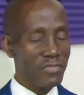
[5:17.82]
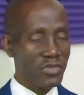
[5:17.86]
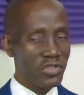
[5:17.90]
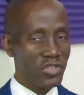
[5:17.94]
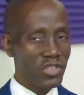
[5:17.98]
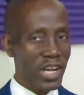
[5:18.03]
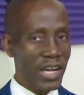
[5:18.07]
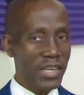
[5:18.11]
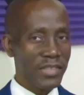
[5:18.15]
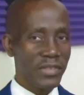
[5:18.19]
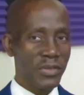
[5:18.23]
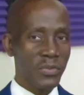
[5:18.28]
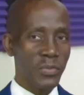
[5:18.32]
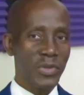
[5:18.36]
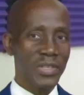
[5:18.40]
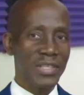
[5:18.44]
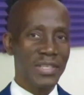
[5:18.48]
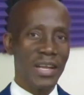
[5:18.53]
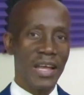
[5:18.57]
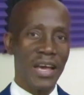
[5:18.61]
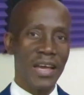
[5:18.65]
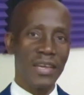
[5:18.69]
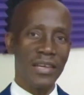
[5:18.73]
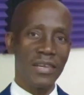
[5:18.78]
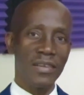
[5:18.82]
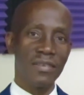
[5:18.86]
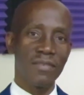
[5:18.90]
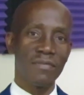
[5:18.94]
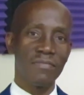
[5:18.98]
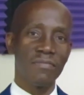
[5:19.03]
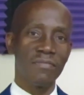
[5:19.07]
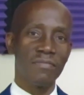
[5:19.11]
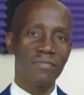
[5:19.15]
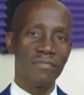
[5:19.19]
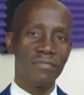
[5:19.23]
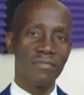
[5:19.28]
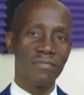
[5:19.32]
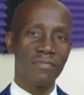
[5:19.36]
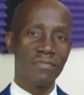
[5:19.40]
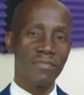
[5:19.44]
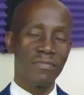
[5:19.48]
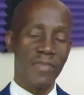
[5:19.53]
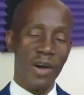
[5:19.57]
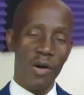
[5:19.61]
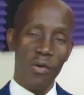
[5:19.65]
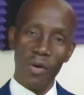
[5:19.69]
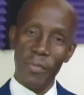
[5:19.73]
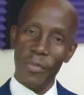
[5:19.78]
Jackson was lying.
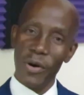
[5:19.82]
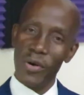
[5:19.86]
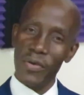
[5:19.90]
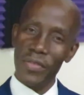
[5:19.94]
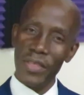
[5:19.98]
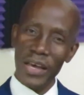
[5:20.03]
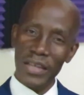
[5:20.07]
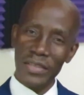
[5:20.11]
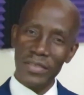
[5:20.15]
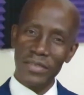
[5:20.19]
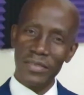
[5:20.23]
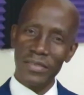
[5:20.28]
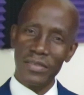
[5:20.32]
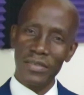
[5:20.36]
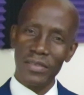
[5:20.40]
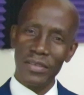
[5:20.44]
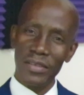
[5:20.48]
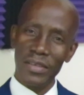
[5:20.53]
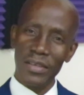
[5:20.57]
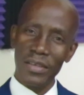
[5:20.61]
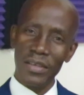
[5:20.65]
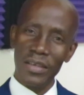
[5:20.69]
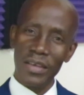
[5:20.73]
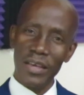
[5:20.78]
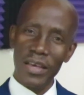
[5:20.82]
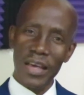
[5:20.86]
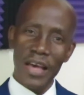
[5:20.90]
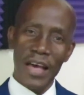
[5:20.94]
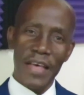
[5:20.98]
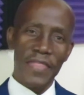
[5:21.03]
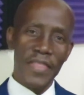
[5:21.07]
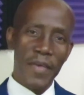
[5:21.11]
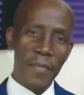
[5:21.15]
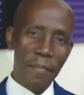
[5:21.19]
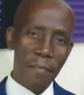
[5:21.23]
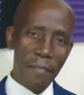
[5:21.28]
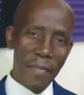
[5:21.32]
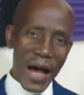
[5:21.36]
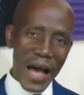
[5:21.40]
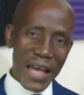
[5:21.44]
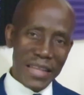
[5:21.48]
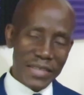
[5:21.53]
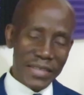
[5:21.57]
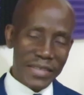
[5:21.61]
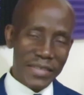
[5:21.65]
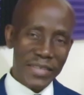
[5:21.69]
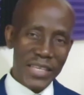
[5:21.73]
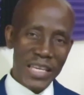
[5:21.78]
How about that? The
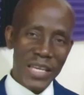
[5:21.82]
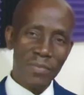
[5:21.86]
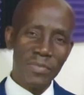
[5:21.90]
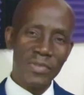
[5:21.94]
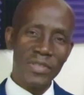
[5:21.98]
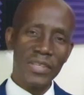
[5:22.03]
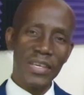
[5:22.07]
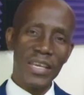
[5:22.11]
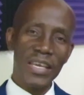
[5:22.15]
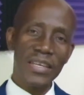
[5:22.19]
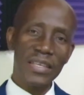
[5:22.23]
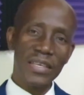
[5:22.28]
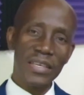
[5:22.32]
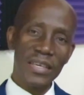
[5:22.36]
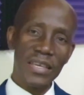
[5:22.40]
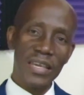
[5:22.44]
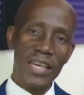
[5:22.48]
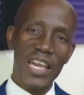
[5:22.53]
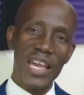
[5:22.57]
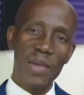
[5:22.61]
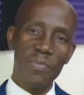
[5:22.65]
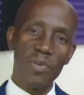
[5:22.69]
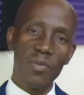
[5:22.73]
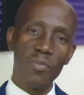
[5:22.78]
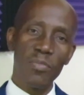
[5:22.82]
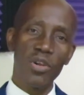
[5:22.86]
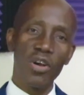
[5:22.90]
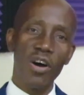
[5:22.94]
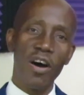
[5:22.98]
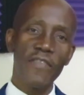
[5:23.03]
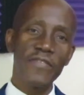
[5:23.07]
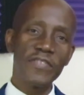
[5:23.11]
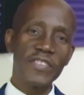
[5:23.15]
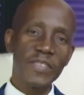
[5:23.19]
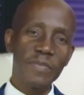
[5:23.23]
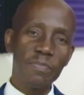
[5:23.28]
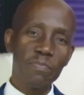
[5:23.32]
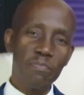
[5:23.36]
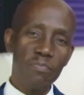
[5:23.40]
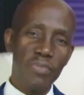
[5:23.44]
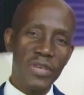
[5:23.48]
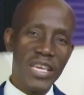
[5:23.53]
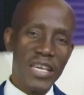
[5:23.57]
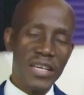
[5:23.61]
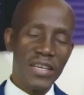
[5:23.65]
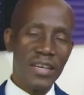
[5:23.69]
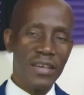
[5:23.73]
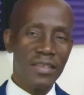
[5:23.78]
man seems incapable of
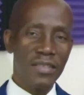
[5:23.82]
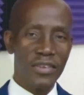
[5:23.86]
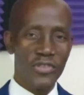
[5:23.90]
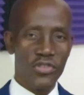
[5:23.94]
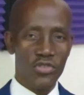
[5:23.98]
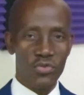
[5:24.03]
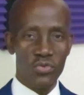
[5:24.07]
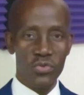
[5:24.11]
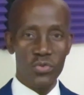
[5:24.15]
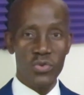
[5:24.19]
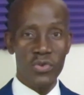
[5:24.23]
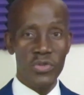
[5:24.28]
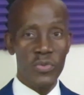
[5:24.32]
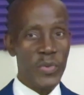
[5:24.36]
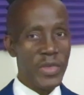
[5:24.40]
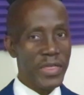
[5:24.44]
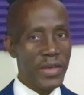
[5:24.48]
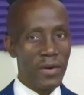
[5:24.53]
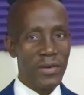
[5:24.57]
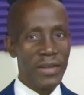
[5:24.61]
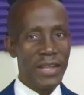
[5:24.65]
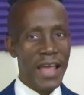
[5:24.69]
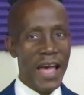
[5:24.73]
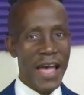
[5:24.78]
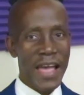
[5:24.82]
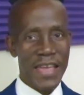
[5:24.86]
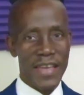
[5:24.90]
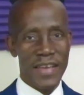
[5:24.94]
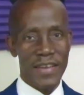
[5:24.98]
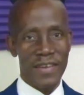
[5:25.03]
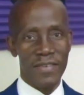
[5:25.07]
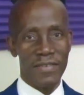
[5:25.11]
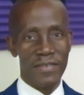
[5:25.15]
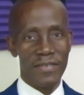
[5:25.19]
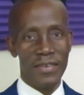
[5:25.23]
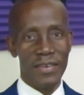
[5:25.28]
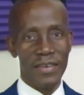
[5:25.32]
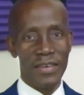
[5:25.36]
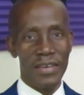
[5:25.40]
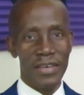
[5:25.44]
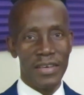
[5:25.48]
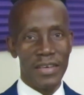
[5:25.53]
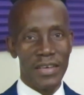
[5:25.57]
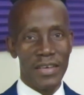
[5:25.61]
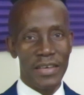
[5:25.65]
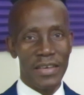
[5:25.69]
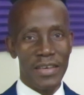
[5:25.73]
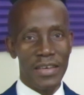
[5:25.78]
speaking the truth without lying.
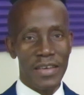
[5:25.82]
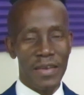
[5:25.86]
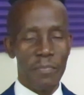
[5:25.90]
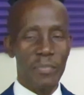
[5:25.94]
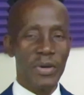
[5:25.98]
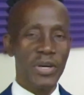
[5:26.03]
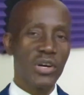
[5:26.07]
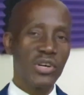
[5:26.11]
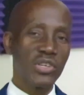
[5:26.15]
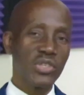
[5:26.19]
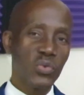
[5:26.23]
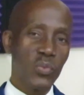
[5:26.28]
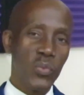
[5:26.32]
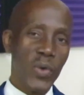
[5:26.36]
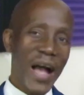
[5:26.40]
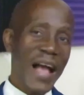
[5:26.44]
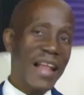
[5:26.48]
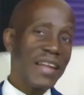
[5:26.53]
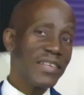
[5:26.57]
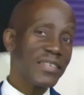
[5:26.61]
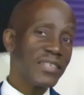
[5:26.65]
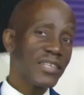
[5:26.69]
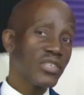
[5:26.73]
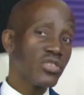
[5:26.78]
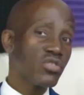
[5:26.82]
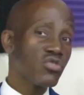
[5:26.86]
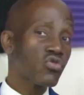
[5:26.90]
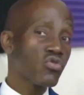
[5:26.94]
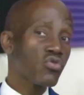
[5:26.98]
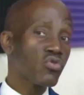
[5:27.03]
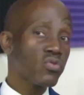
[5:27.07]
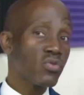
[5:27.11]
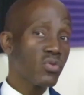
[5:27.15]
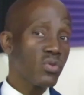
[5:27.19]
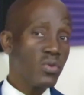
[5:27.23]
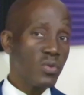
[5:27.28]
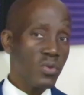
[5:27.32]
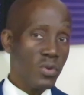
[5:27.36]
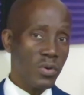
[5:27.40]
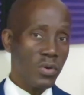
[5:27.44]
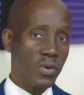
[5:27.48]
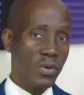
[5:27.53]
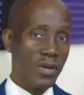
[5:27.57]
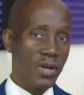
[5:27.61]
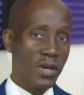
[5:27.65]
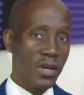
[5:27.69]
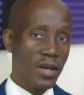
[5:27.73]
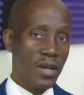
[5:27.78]
Because while it is
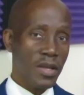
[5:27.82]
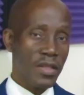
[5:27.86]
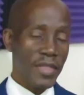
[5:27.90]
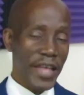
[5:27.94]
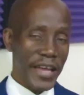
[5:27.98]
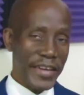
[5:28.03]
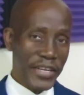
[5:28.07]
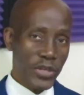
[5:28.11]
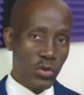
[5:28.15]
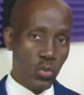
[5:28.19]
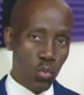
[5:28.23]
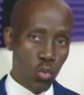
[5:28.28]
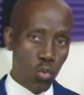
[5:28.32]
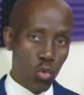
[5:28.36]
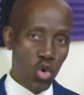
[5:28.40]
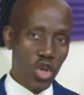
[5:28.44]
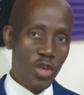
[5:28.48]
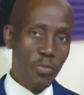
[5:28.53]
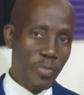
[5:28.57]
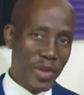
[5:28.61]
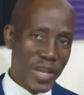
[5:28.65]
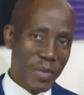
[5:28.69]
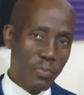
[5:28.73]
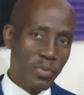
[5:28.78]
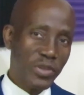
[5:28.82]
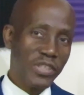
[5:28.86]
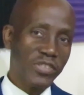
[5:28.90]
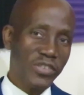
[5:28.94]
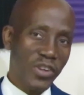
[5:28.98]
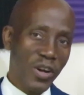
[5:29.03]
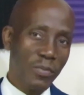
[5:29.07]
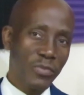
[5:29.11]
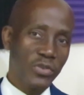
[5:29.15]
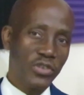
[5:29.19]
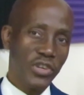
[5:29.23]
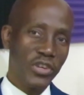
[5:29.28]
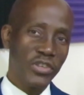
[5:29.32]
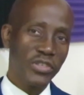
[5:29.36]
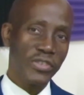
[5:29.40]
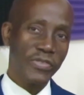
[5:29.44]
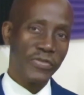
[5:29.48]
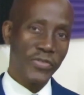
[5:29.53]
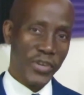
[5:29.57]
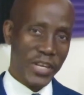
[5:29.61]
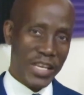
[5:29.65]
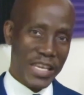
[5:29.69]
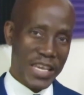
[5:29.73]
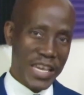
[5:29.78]
true that it would be presumptuous
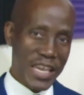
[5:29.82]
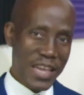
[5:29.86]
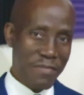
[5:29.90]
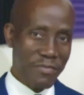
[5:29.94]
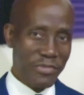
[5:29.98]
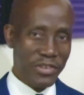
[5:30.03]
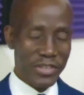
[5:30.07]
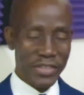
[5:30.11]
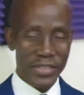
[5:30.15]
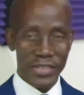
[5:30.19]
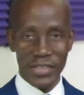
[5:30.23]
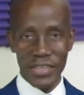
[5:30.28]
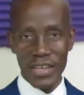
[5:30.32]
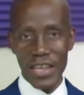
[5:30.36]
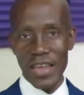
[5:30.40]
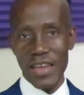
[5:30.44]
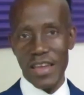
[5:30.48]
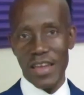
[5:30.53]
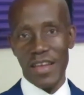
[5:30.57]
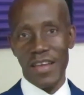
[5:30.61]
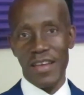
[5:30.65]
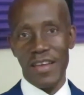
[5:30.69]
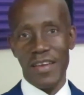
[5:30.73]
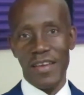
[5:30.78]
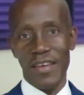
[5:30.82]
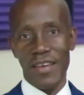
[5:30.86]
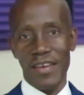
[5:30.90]
for him to say,